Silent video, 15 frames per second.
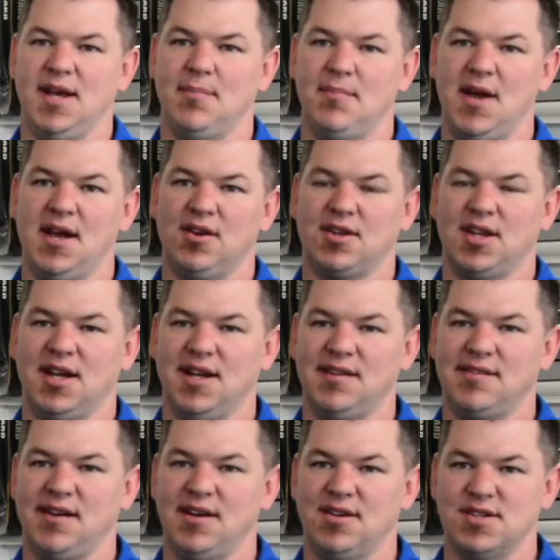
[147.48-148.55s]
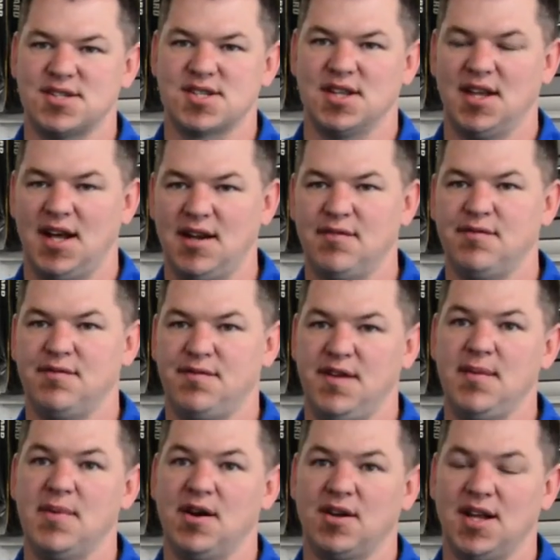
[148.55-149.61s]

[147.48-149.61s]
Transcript: a male clientele, it's a lot of female